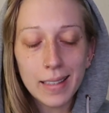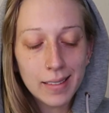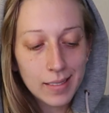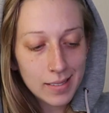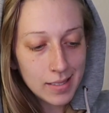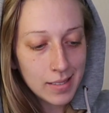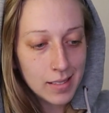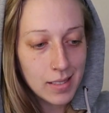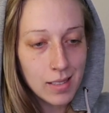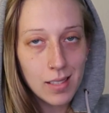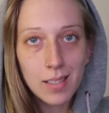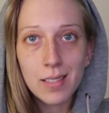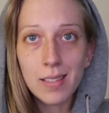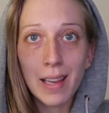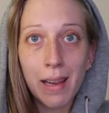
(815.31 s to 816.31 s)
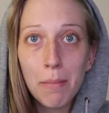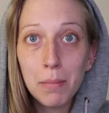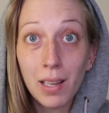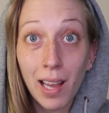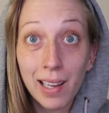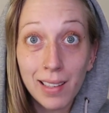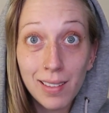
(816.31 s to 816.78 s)
It is the same
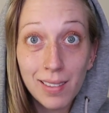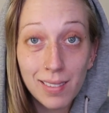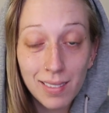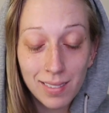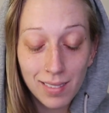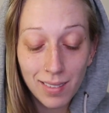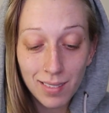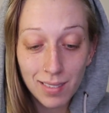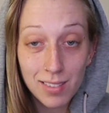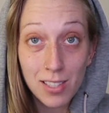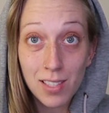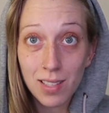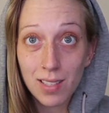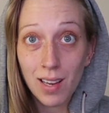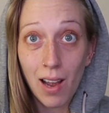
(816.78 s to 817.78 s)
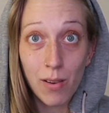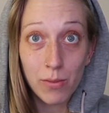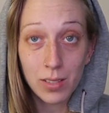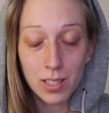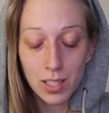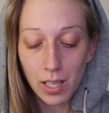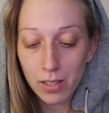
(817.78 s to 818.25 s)
night. Just
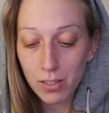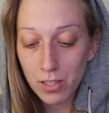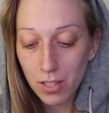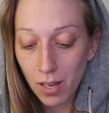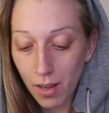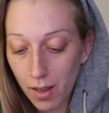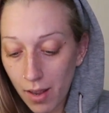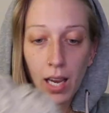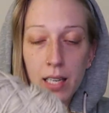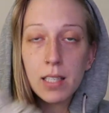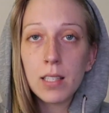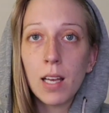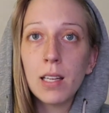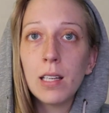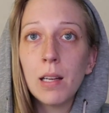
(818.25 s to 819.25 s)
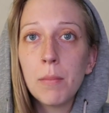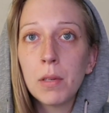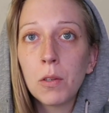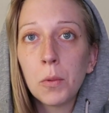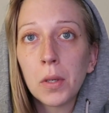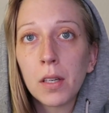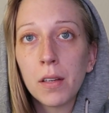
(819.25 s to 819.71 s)
outfit change. I decided I'm
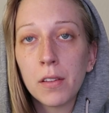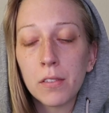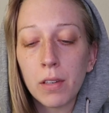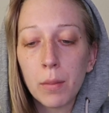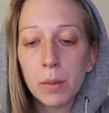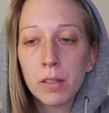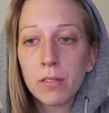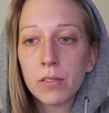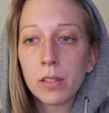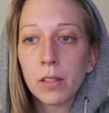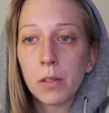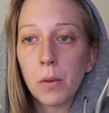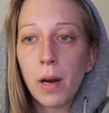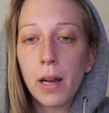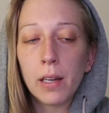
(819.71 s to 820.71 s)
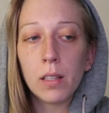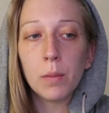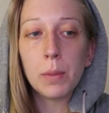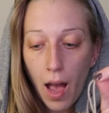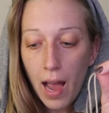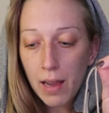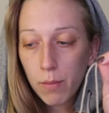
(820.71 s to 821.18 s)
gonna work on the ribbing for a little while.
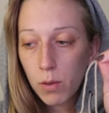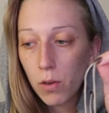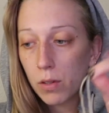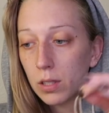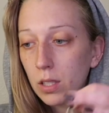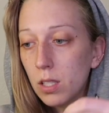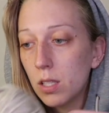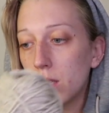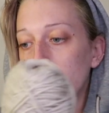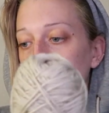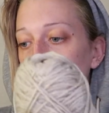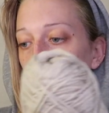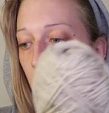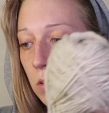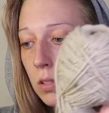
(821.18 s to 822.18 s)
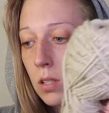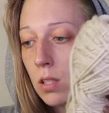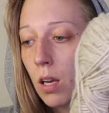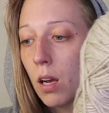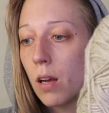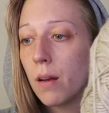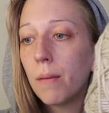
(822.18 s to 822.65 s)
I'm going to use
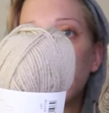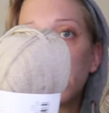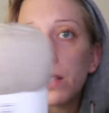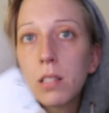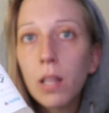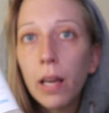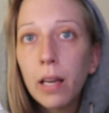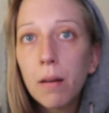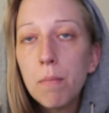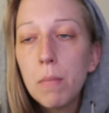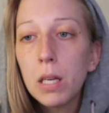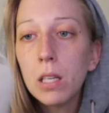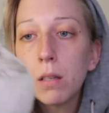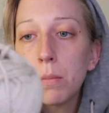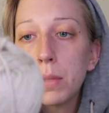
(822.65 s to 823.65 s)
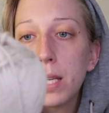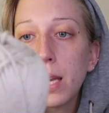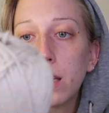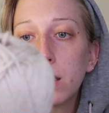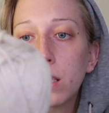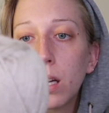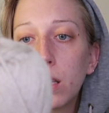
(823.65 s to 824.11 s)
this like medium
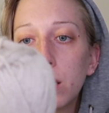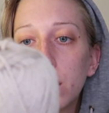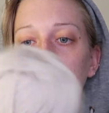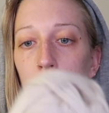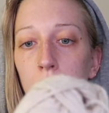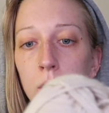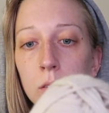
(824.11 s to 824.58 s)
tan color.